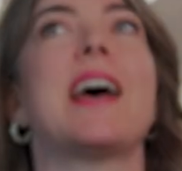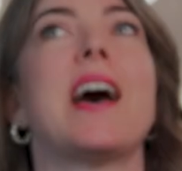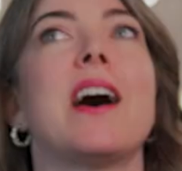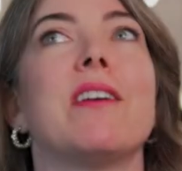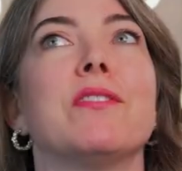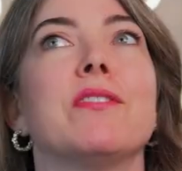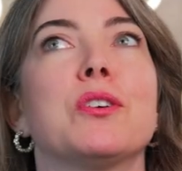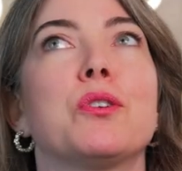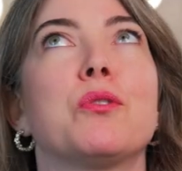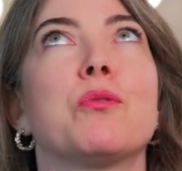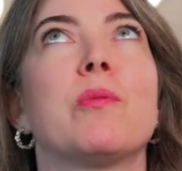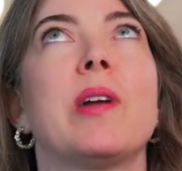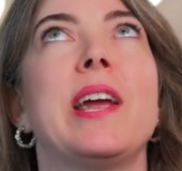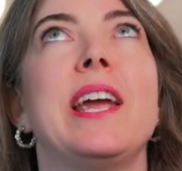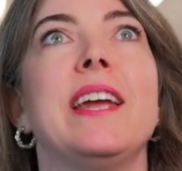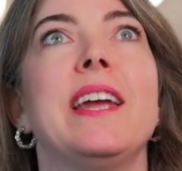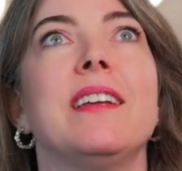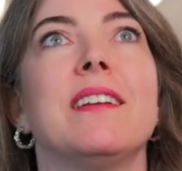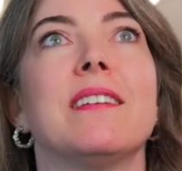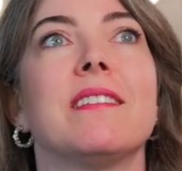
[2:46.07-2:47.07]
have a
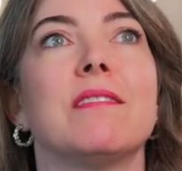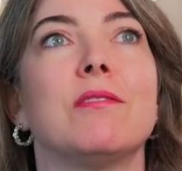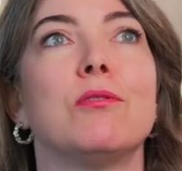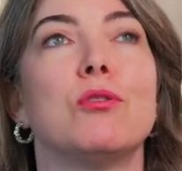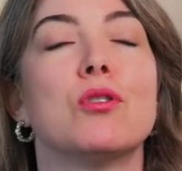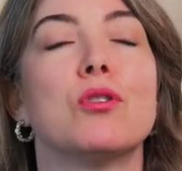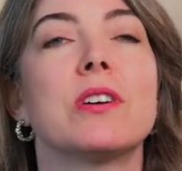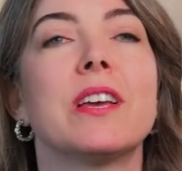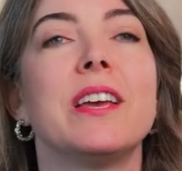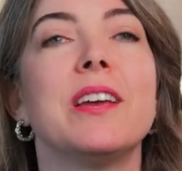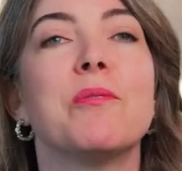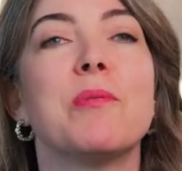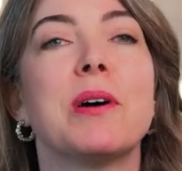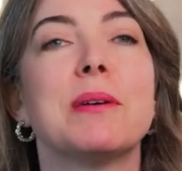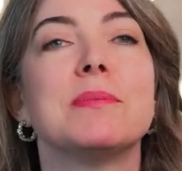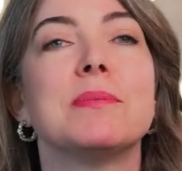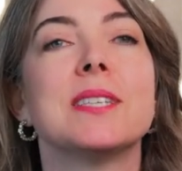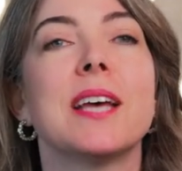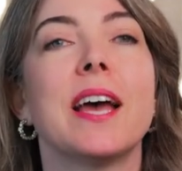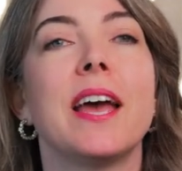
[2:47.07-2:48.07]
great looking
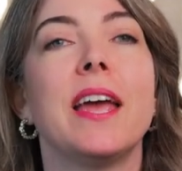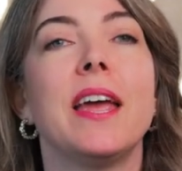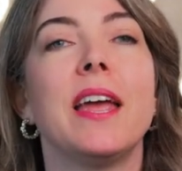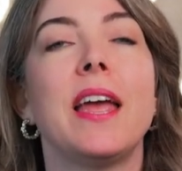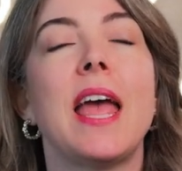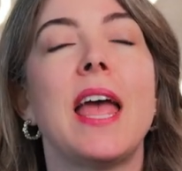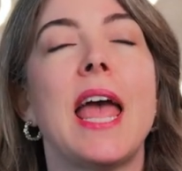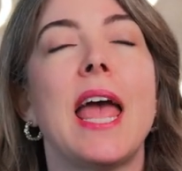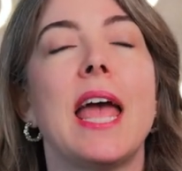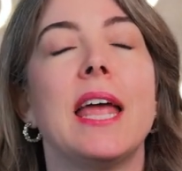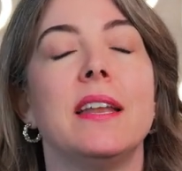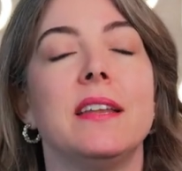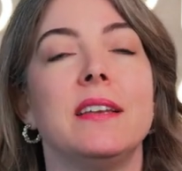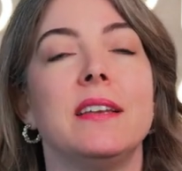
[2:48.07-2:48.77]
website and